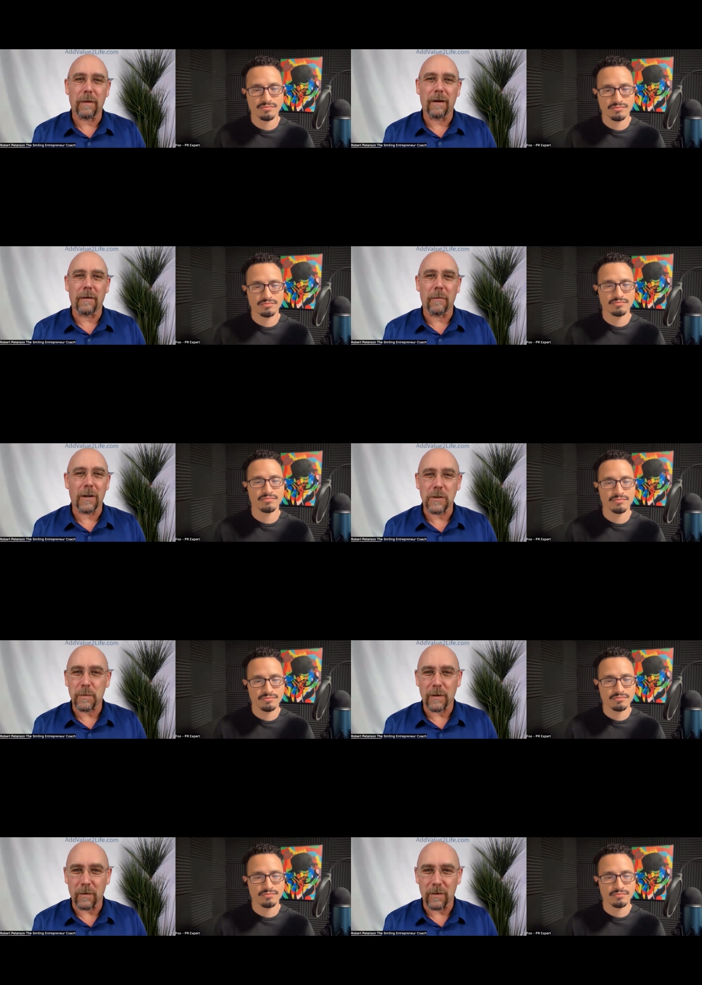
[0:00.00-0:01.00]
Speaker 1: um,
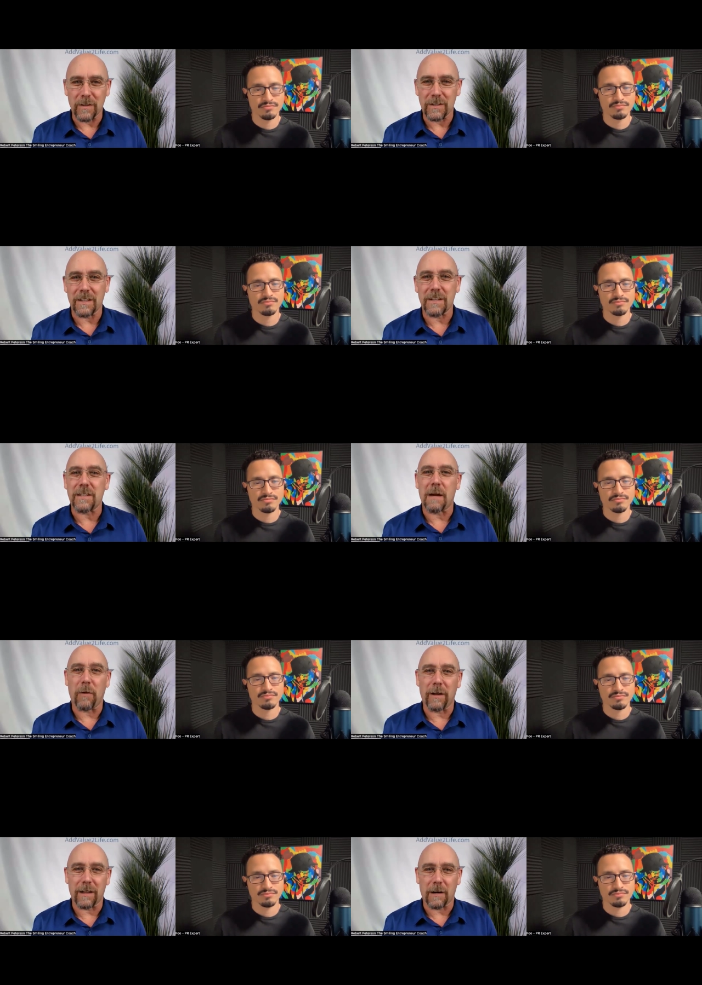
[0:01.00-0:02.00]
entrepreneurs in the same
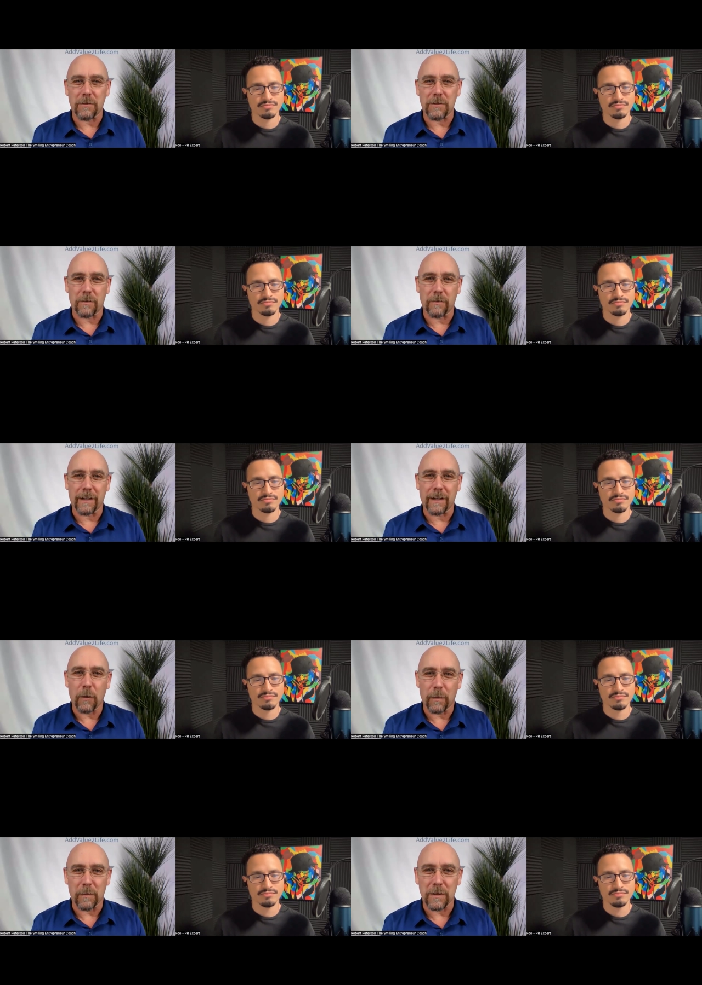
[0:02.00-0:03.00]
way that I was serving and
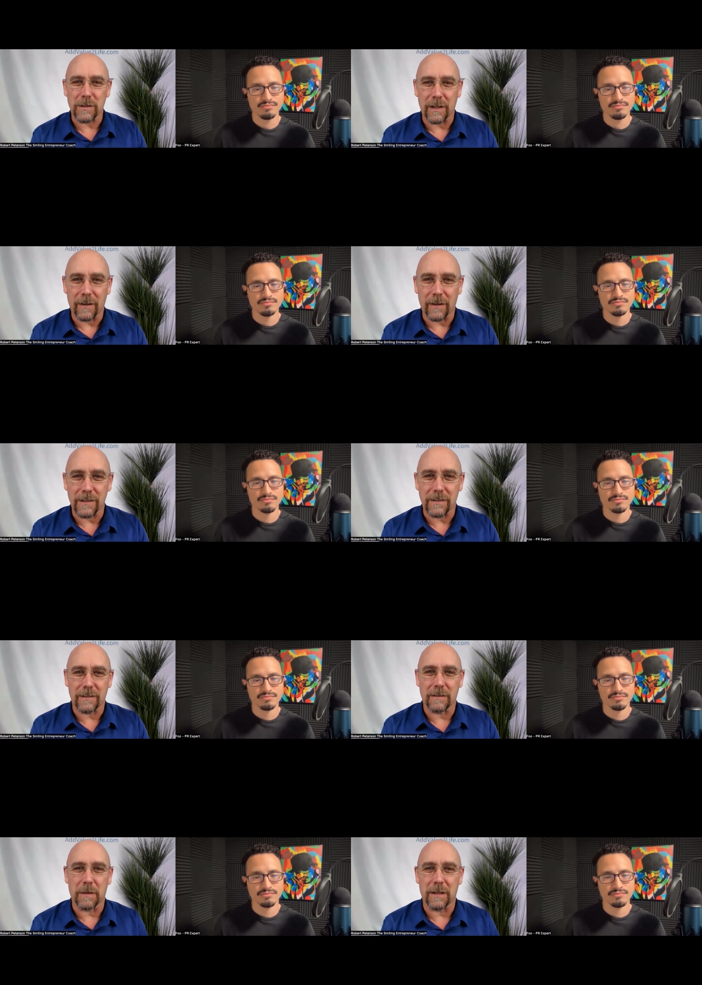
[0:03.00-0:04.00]
helping missionaries
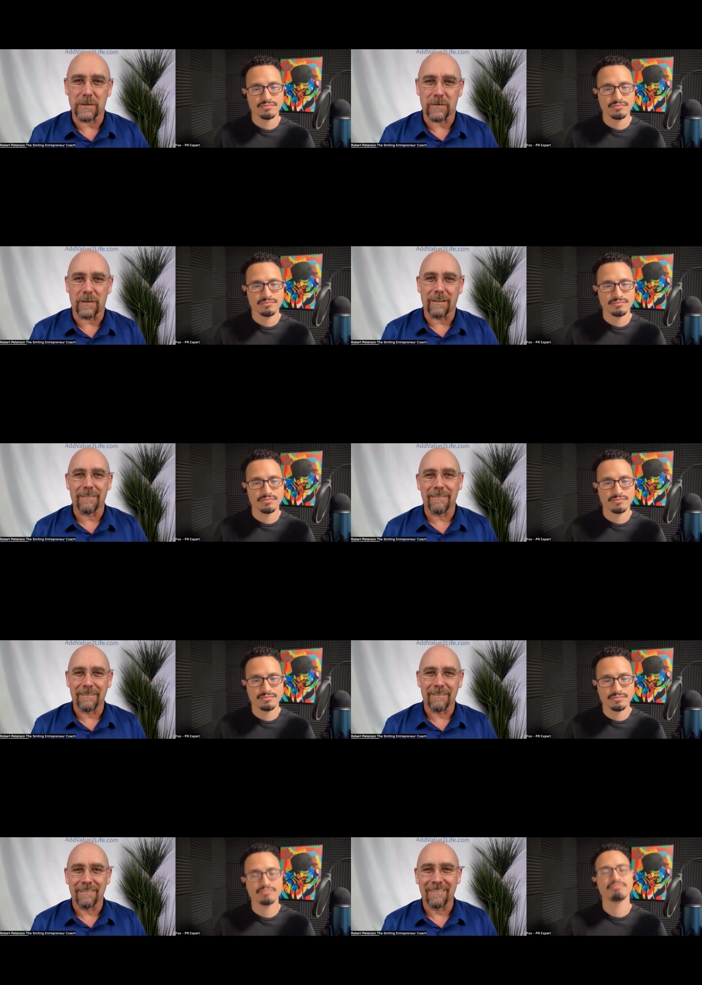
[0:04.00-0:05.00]
in ministry.
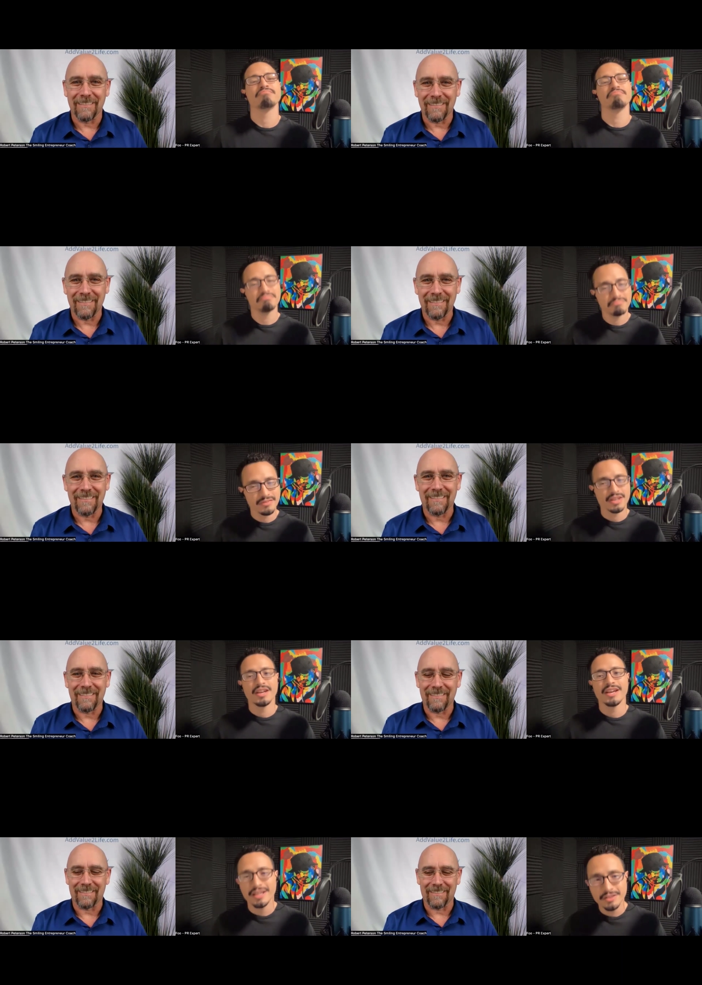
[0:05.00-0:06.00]

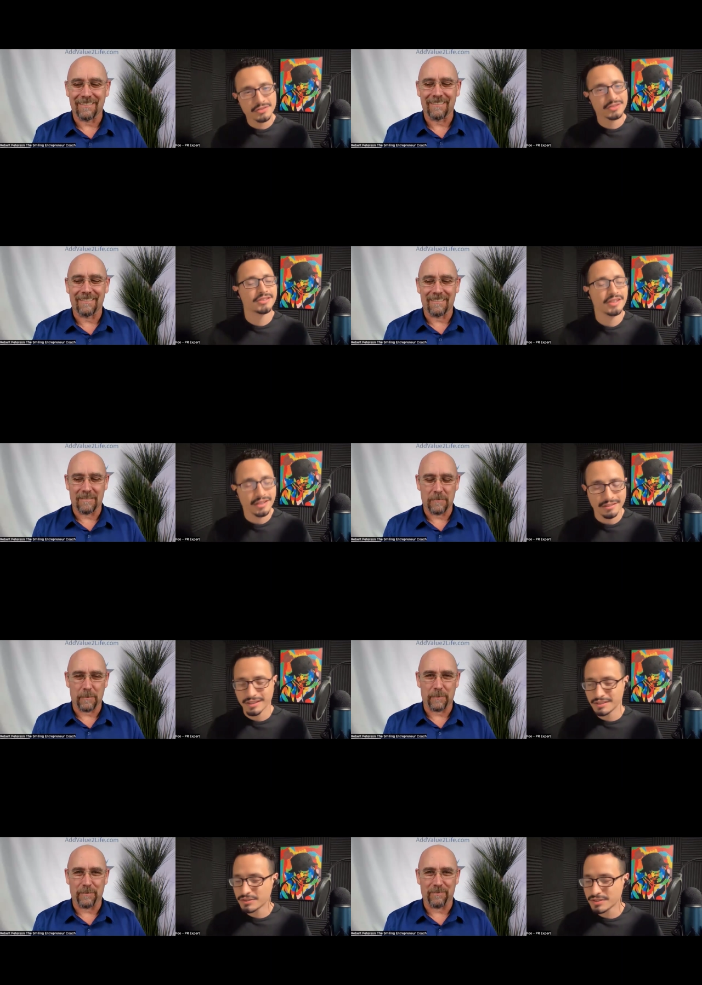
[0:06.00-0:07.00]

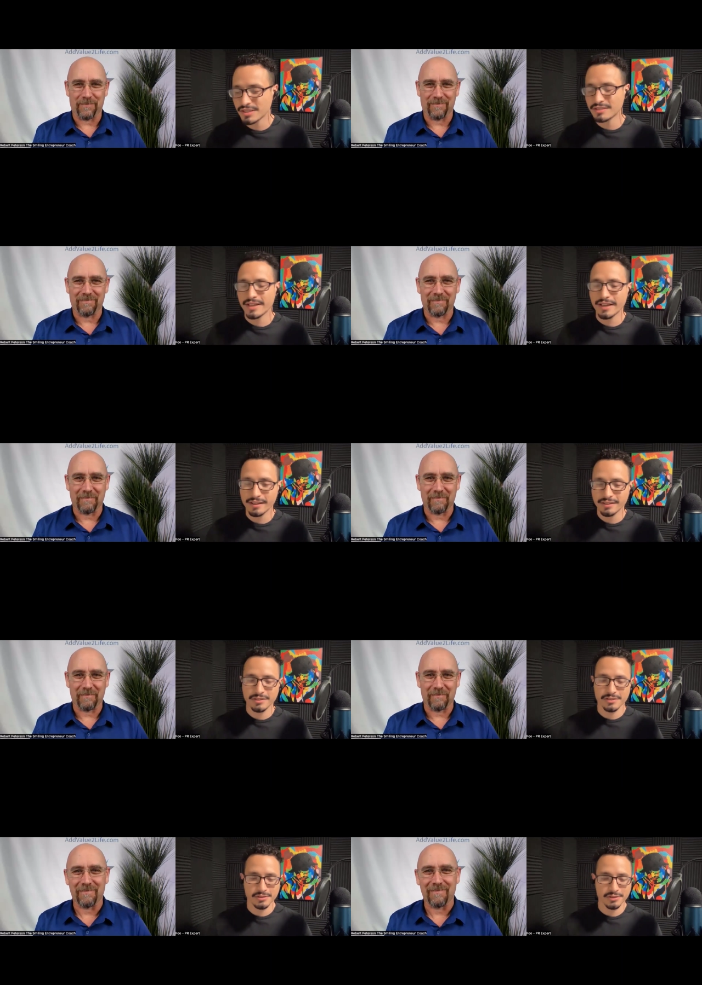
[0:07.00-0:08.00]
Speaker 2: Interesting, interesting take
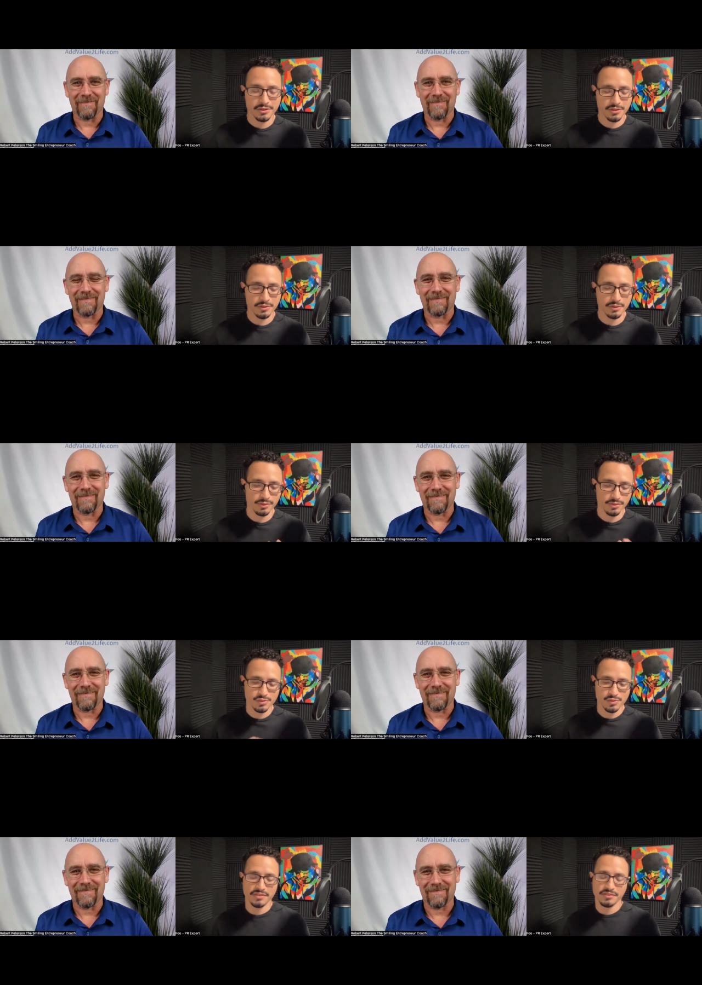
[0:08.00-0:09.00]
to to
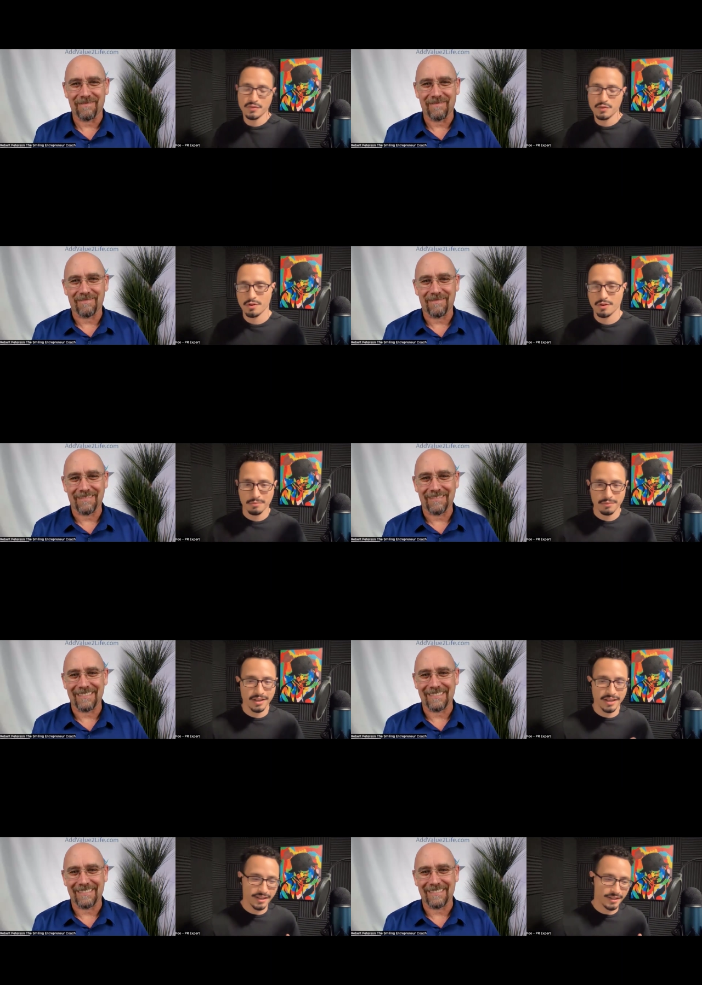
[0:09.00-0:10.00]
transform
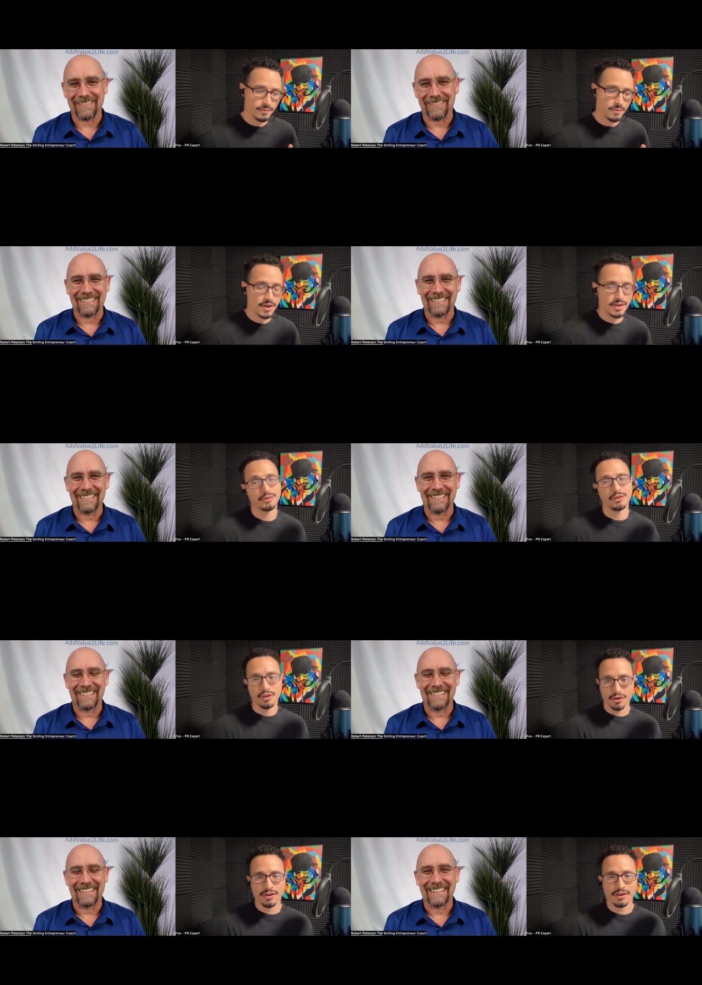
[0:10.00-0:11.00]
like what you
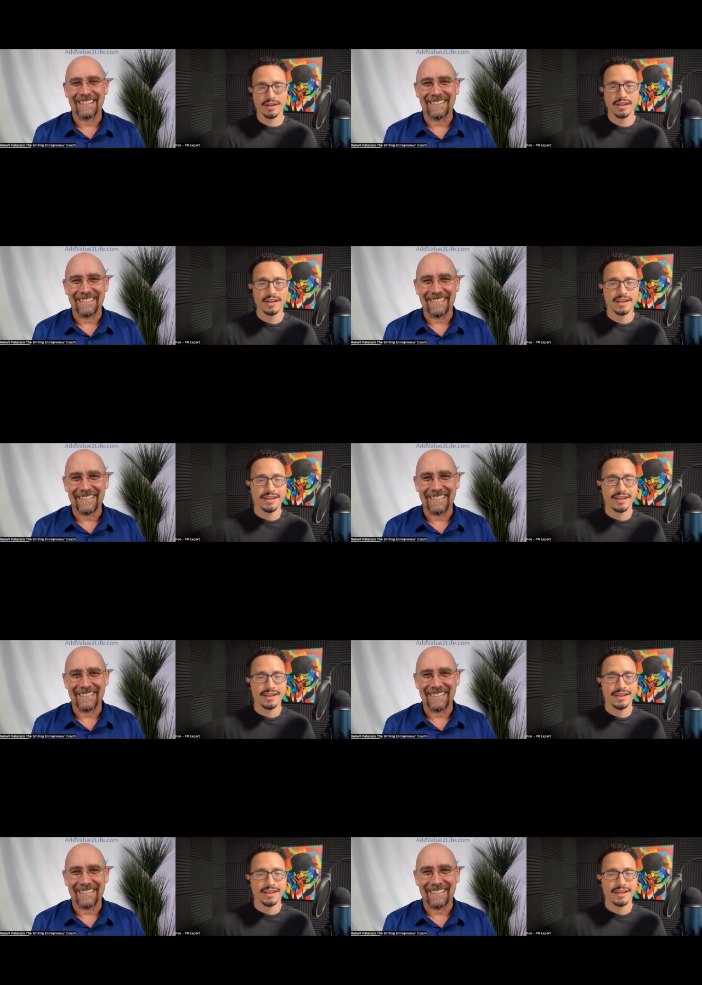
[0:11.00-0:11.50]
learn